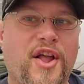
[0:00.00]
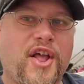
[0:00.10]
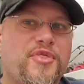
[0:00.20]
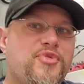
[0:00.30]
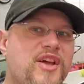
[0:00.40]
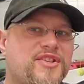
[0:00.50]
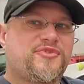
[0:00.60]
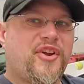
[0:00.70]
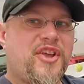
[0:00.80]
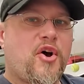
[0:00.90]
In this
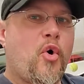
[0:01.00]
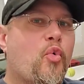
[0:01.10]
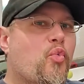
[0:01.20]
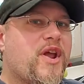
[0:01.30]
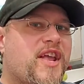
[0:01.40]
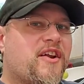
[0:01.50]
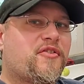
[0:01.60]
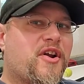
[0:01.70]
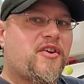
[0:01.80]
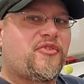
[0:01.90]
video, we get
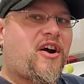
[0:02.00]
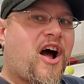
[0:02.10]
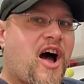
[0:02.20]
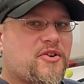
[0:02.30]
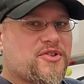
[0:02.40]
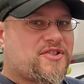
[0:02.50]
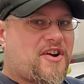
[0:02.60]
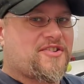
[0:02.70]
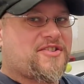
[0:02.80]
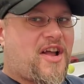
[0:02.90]
rid of our auto
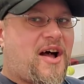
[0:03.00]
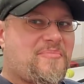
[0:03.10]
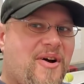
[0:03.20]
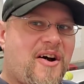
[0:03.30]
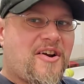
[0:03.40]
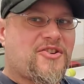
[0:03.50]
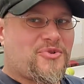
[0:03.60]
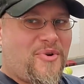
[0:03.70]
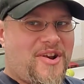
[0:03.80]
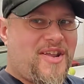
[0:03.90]
start stop on our
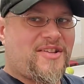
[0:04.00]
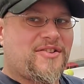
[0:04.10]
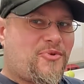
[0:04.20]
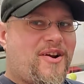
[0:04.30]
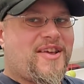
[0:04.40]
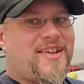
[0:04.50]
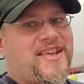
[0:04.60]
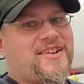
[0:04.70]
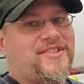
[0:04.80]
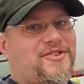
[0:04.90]
2020
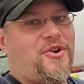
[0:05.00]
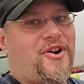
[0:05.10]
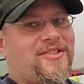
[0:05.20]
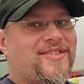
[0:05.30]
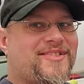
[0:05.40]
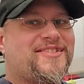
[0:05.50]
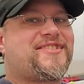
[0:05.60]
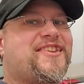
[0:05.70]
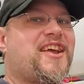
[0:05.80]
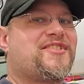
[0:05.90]
Kia Soul.
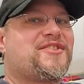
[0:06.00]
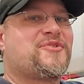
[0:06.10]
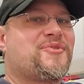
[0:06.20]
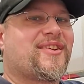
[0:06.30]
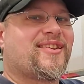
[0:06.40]
Stay tuned.